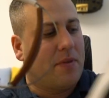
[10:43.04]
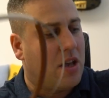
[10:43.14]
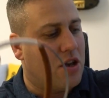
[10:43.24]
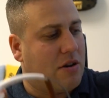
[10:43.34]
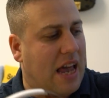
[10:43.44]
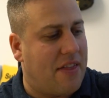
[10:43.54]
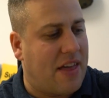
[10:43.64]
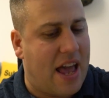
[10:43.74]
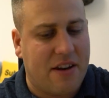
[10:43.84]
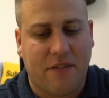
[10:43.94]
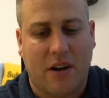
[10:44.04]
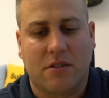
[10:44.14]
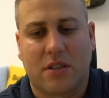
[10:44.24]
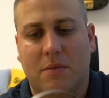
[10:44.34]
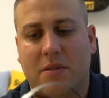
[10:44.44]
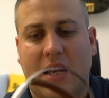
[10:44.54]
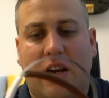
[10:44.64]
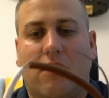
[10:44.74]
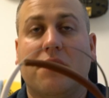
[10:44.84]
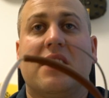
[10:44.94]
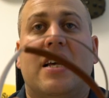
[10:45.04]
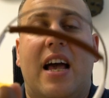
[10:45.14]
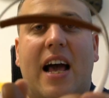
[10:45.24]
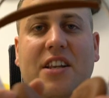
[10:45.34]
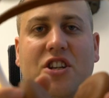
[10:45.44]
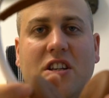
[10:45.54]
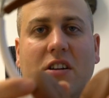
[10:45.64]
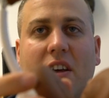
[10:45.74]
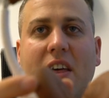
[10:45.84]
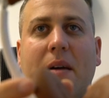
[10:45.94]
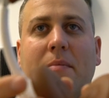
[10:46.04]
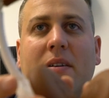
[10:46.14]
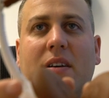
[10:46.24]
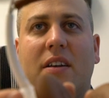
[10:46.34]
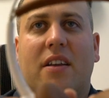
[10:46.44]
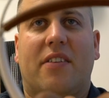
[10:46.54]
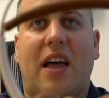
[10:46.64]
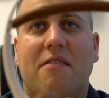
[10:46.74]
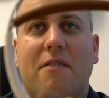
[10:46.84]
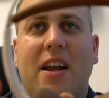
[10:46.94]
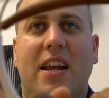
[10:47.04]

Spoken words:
you get the headphones themselves, and just look at them. They really